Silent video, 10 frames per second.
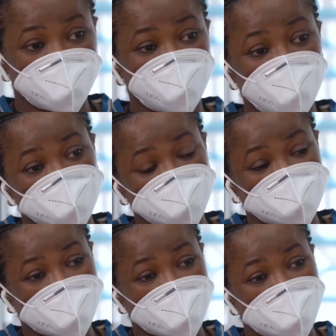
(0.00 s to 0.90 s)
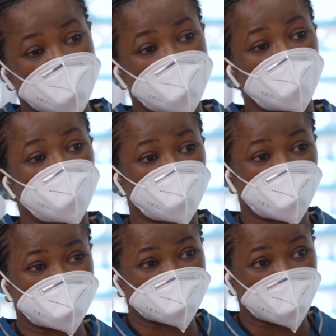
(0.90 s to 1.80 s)
So you've got to take care of
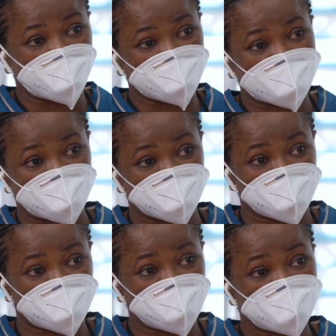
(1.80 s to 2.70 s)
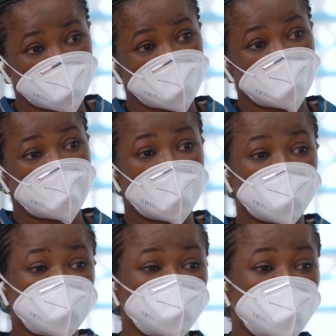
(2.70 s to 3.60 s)
yourselves at school
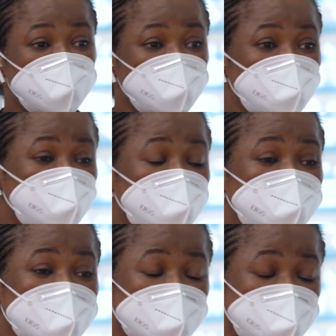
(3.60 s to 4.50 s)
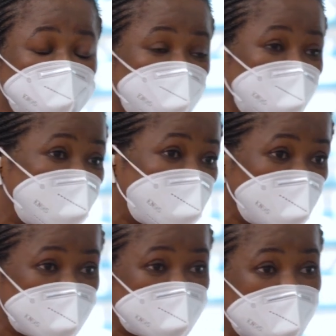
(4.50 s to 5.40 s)
and to reduce the sugary
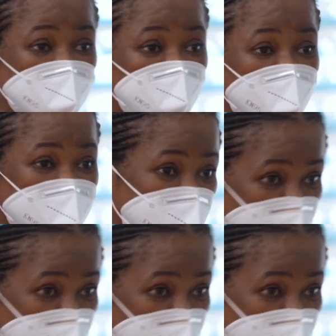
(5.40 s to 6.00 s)
foods, the fizzy